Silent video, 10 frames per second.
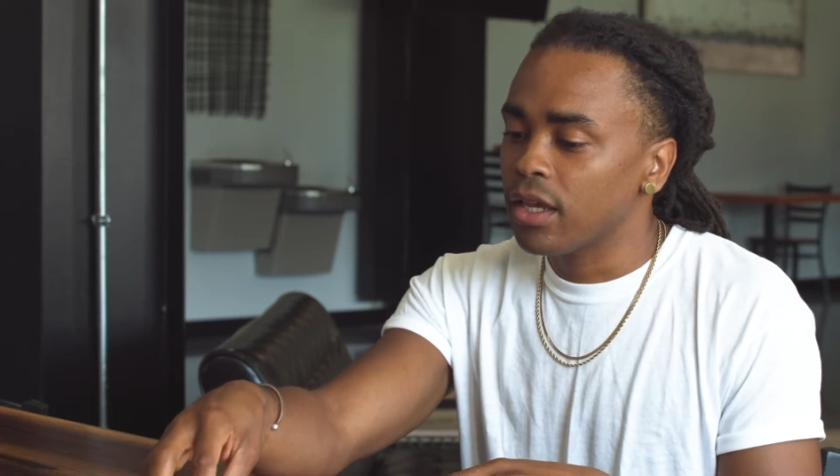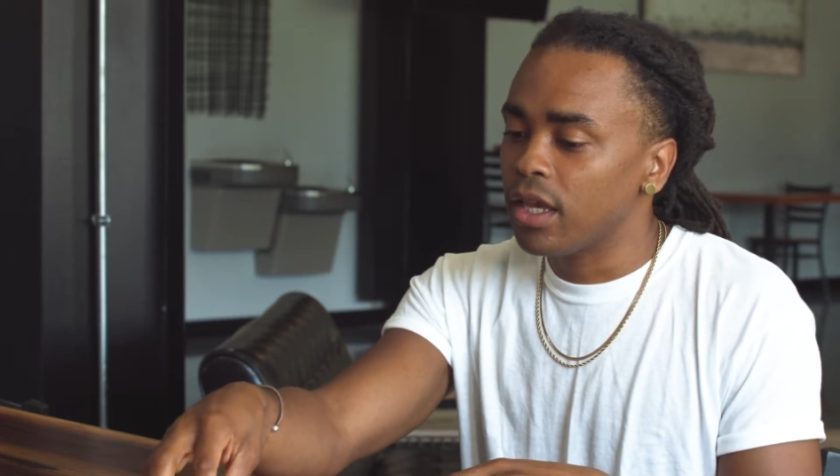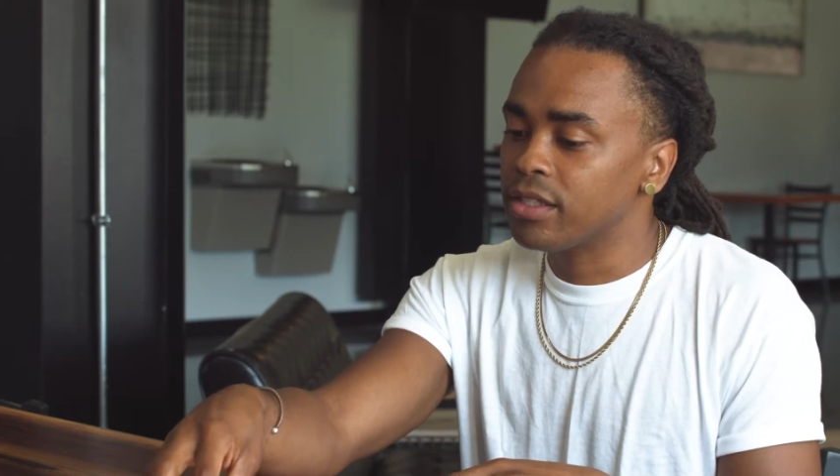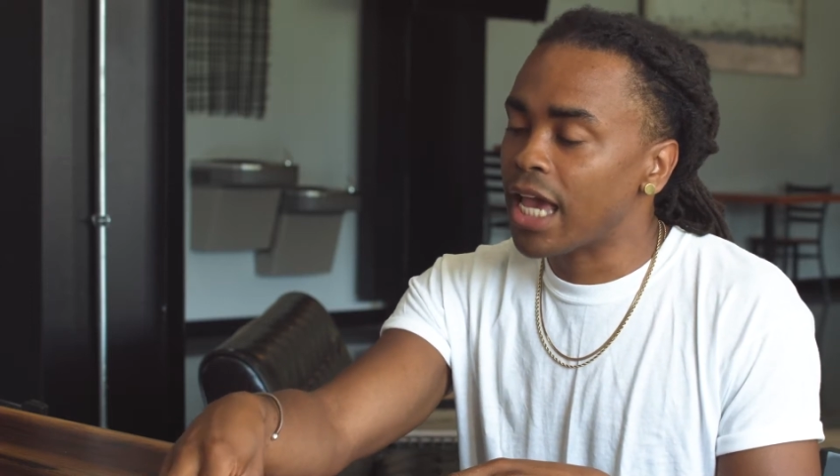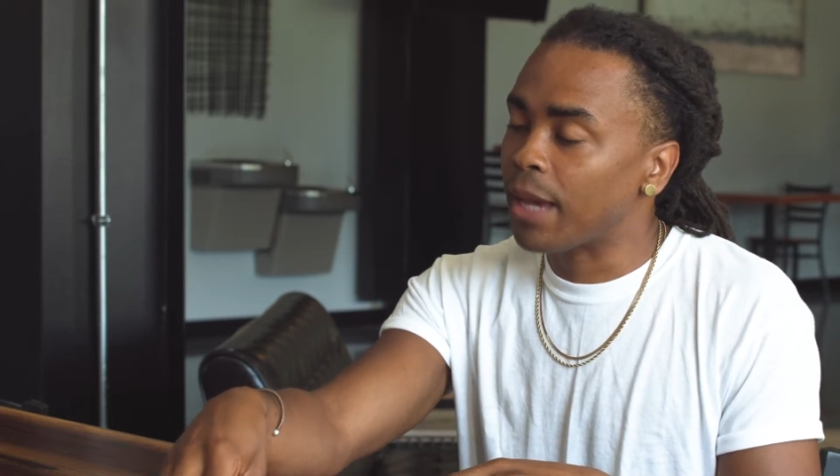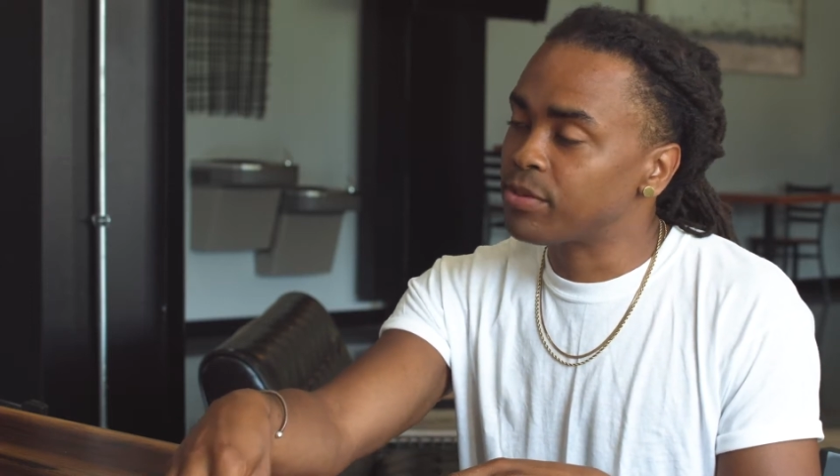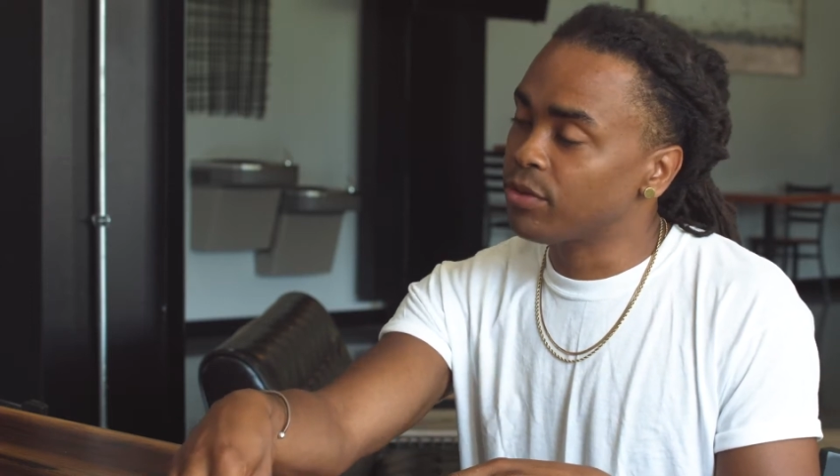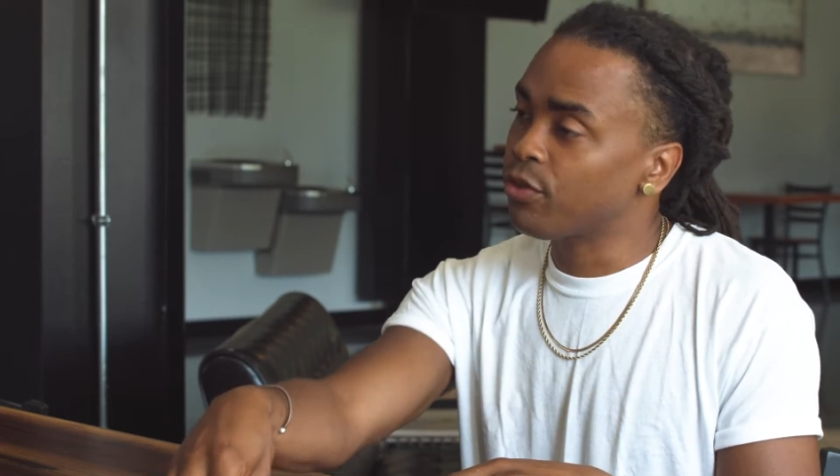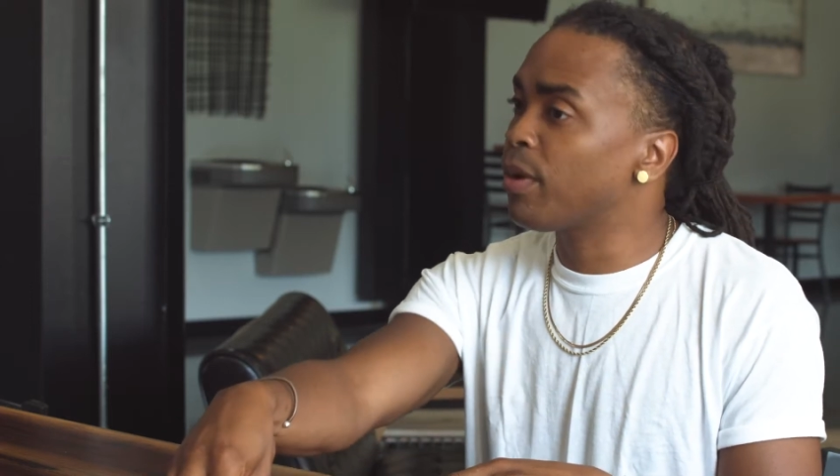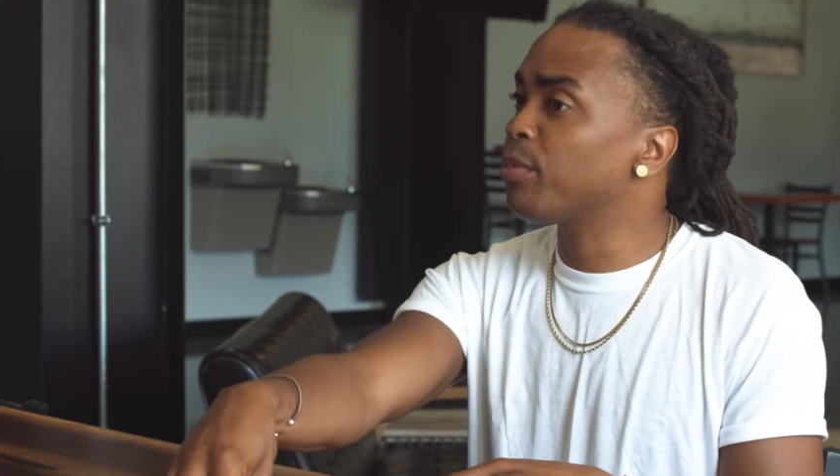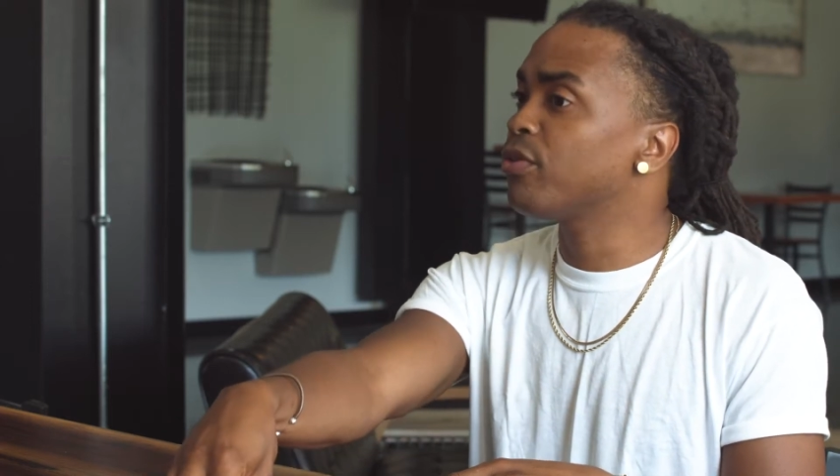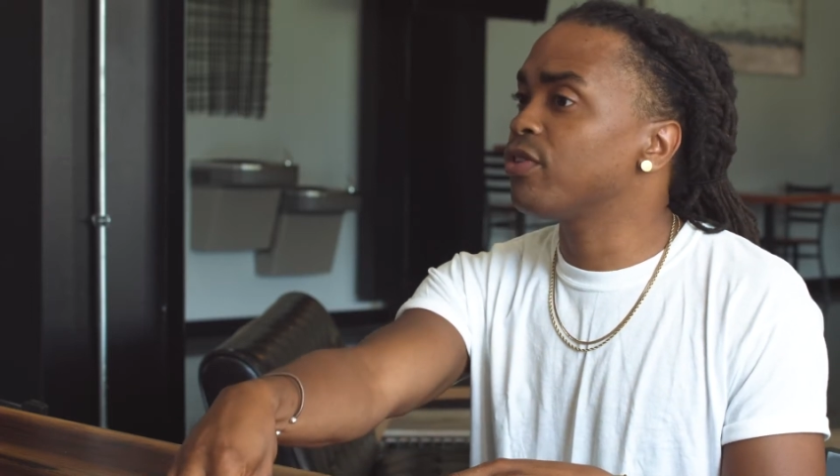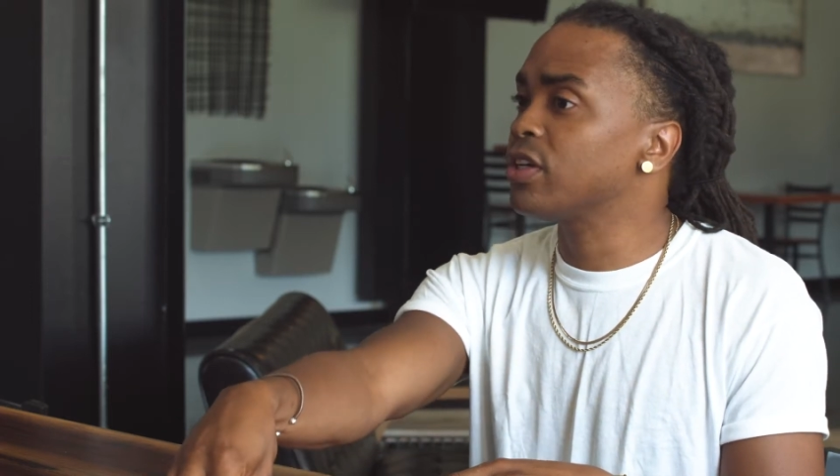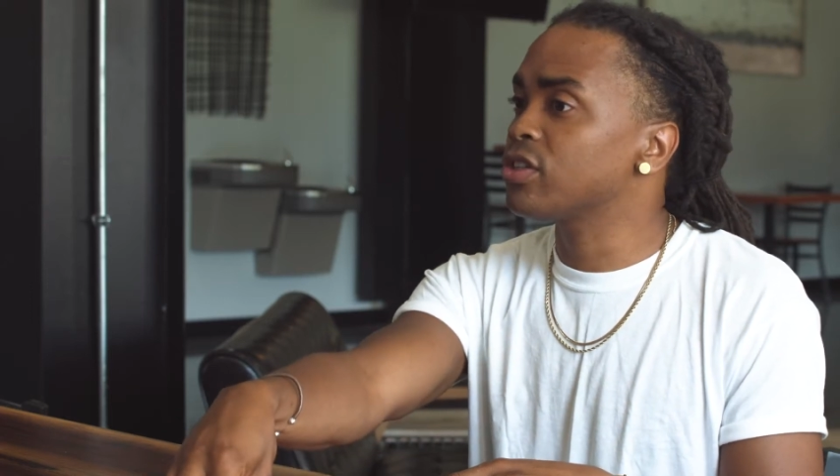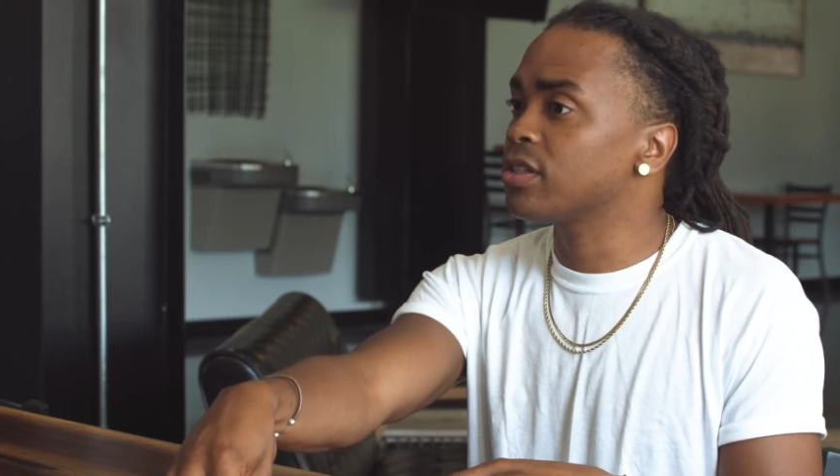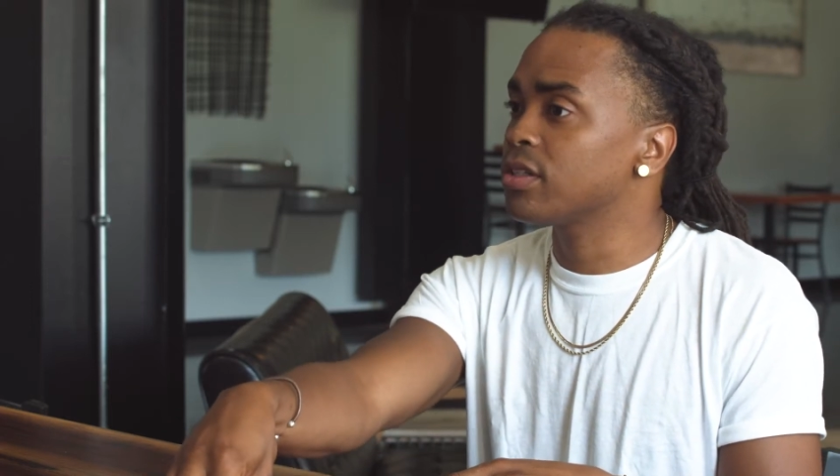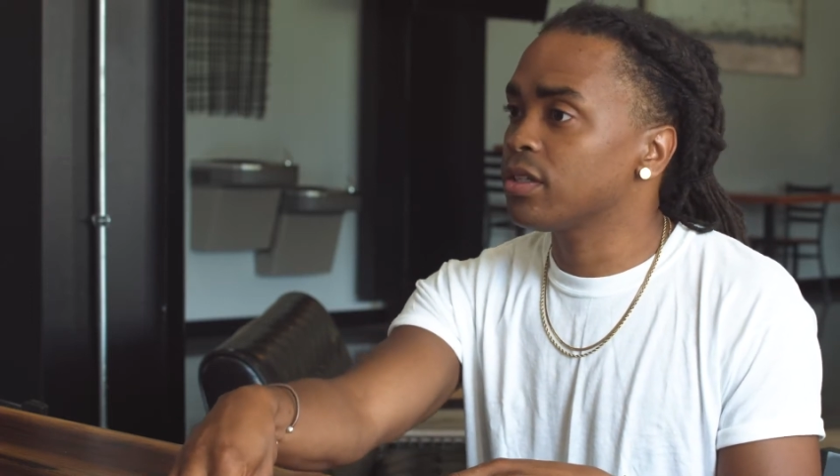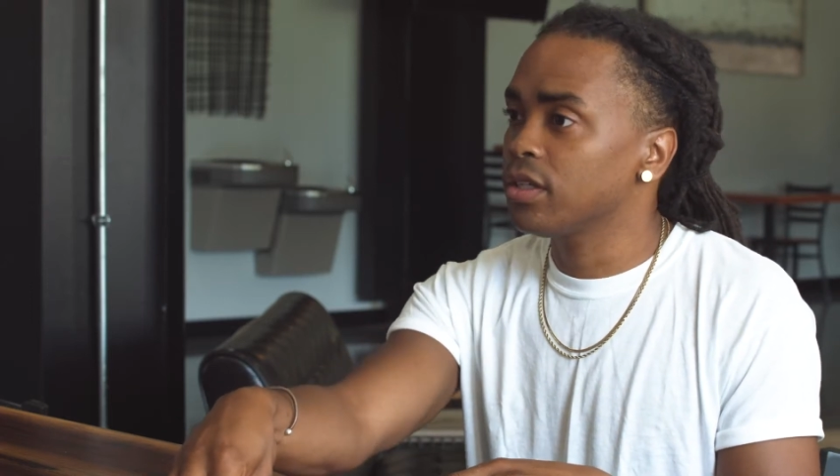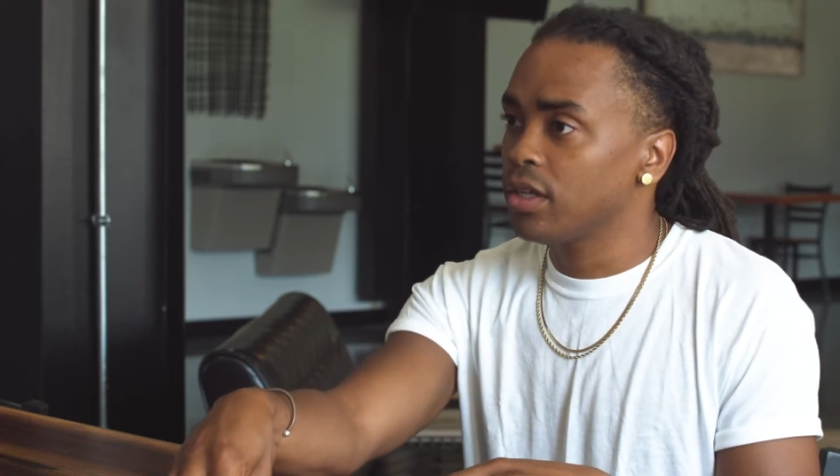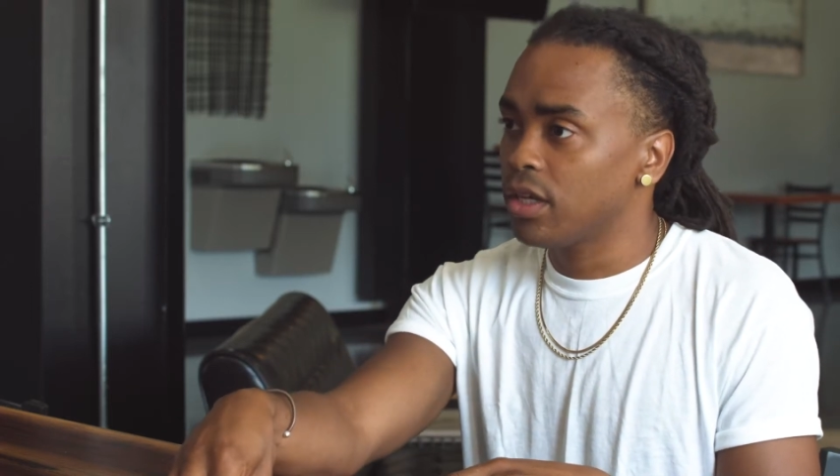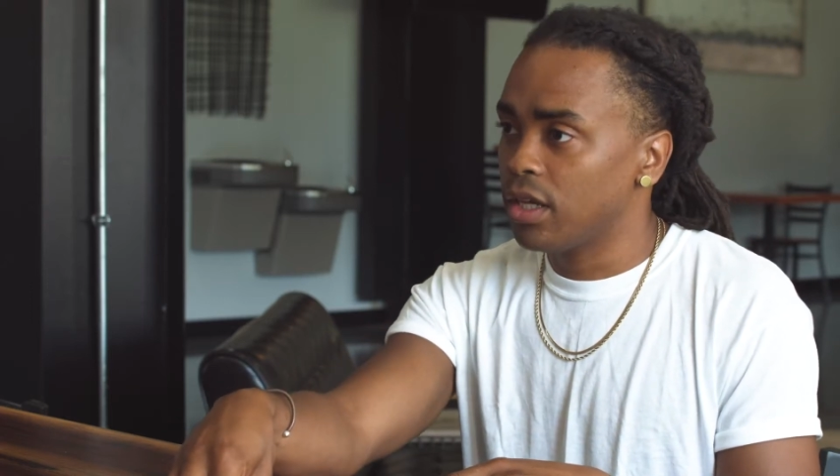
it's absent from our profession,